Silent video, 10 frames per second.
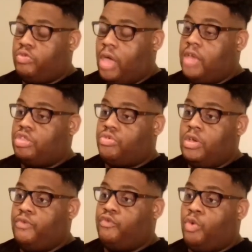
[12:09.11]
like
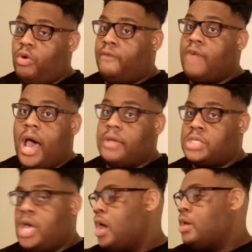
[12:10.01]
3, 4, or
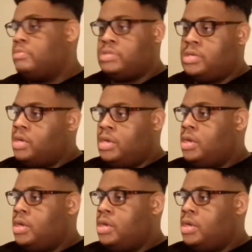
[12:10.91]
5 times,